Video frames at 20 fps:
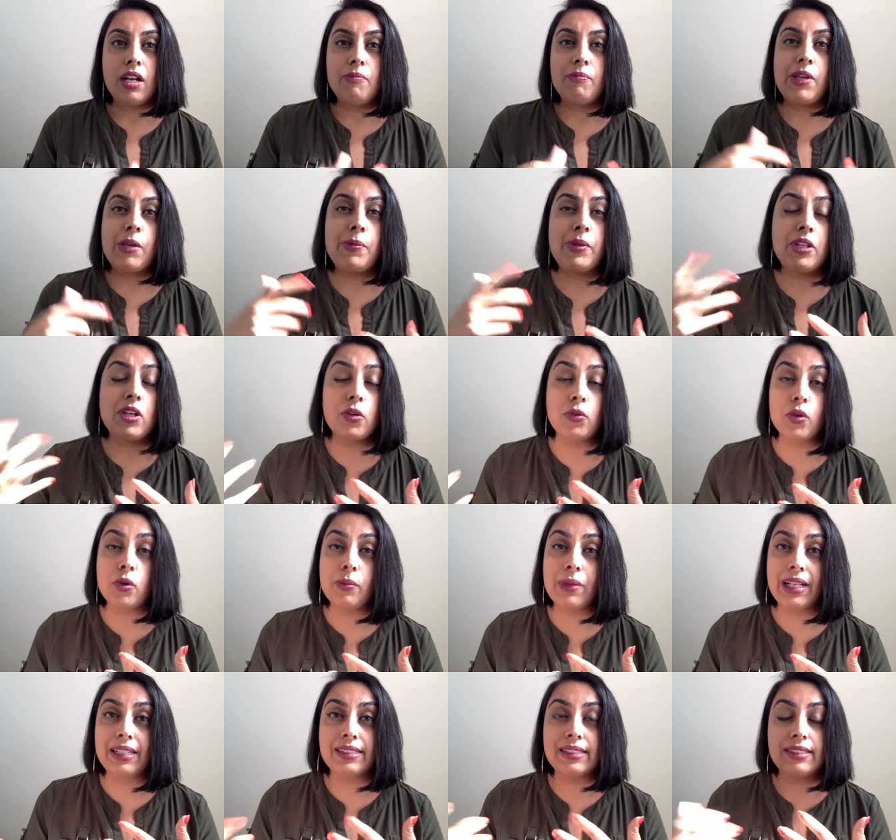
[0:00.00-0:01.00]
maybe in a
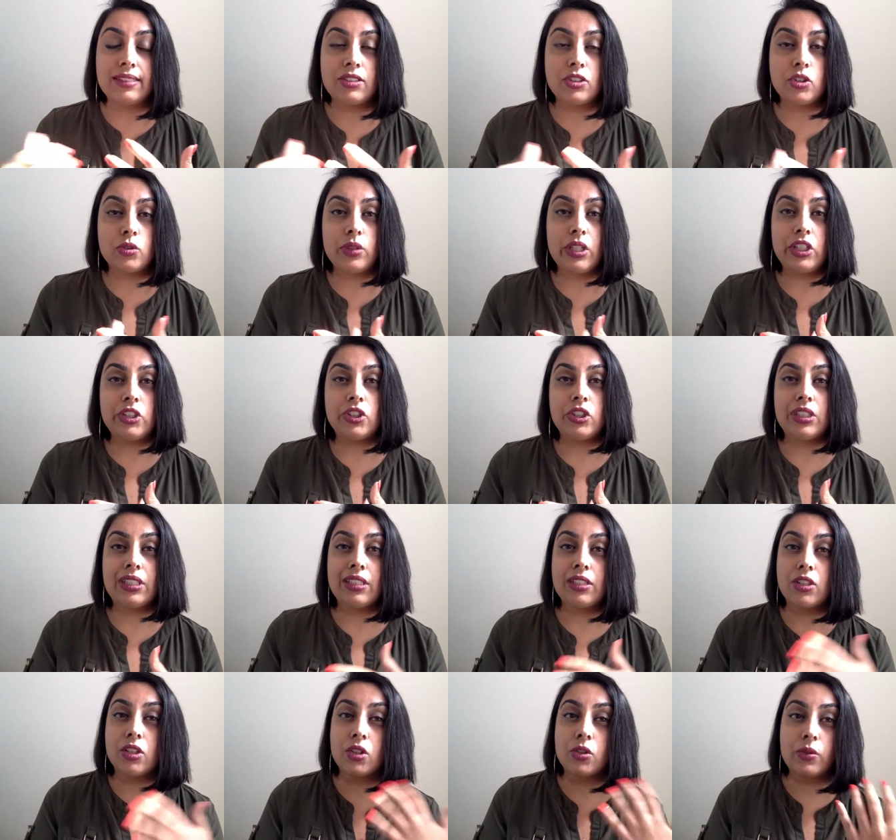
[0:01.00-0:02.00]
romantic situation,
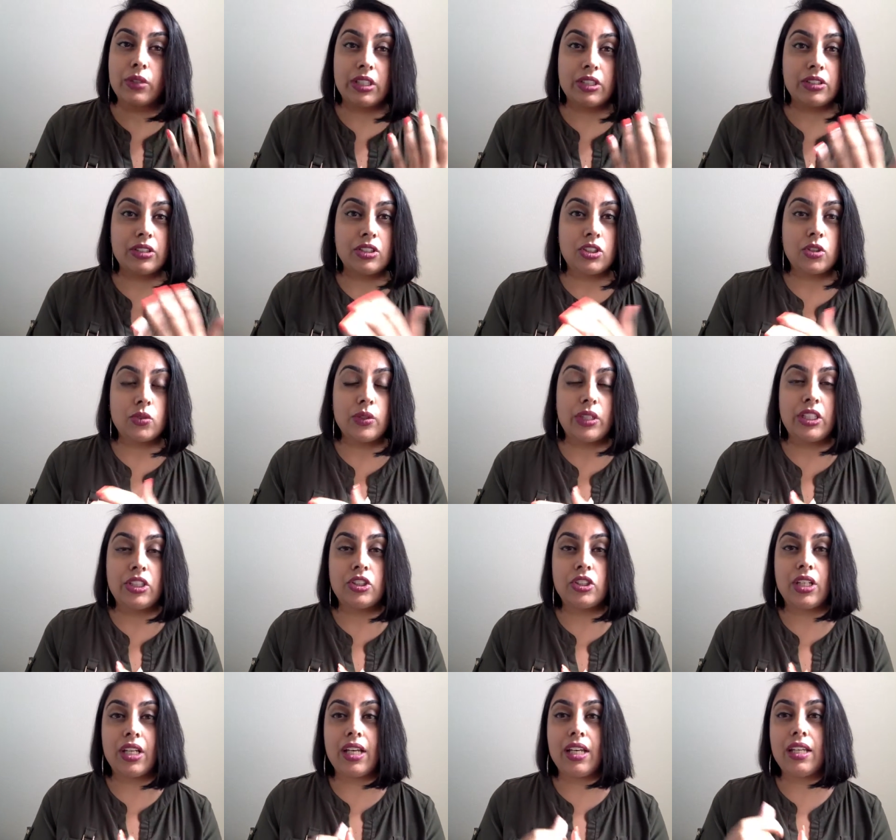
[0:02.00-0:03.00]
in a career
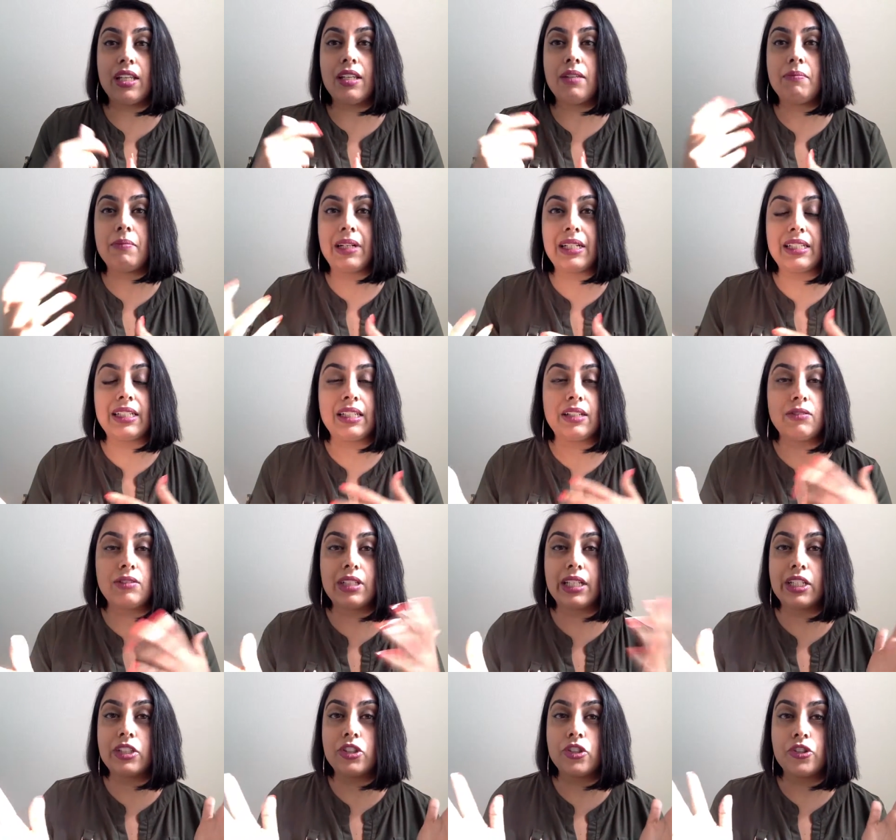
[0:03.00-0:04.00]
situation, money,
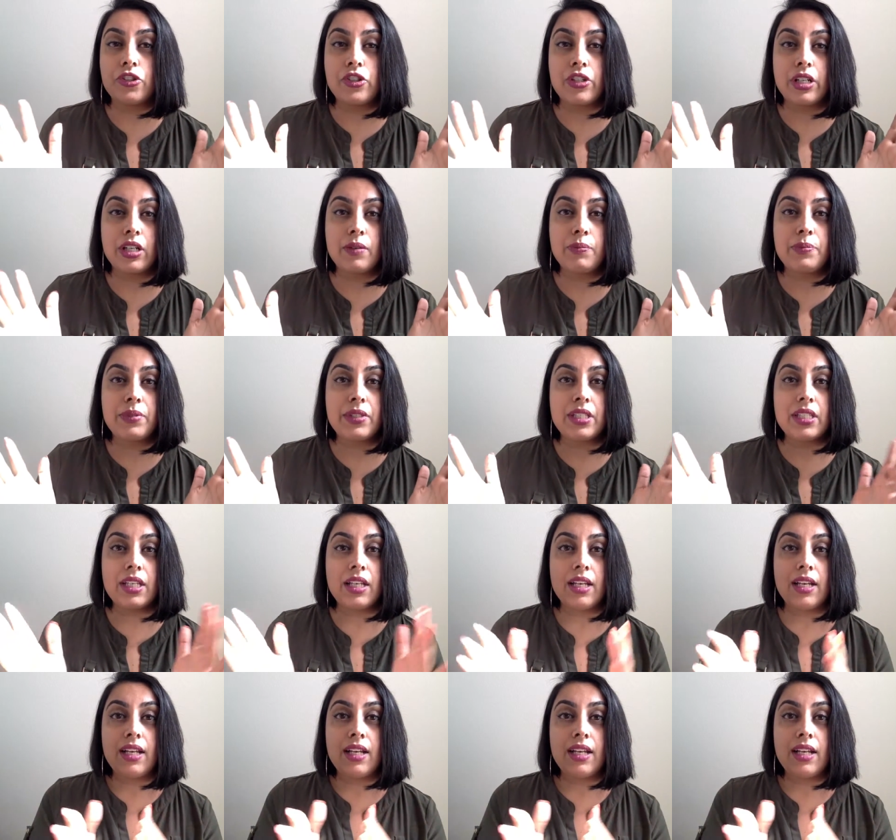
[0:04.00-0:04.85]
relationships.